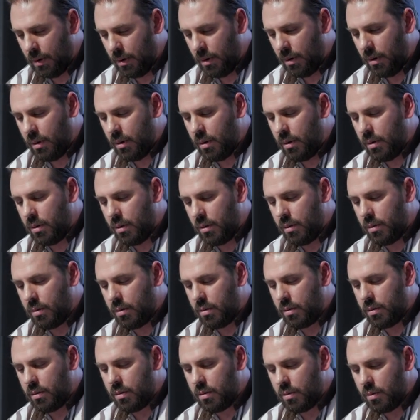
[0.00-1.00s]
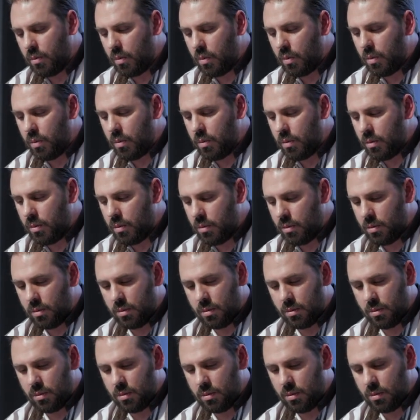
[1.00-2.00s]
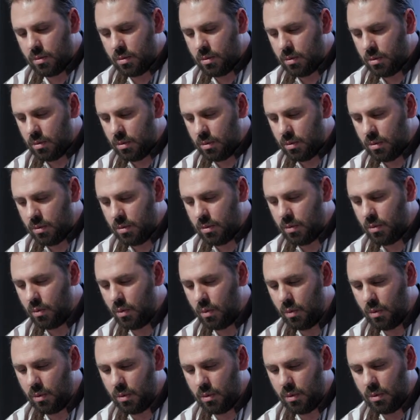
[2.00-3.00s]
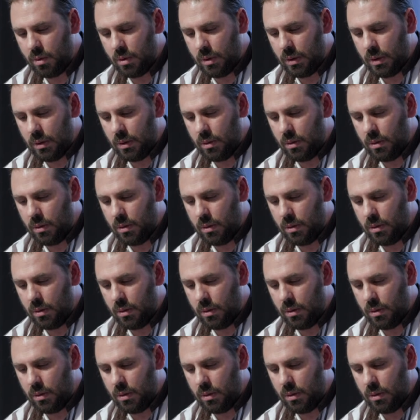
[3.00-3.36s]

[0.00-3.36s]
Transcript: Nobody speaks.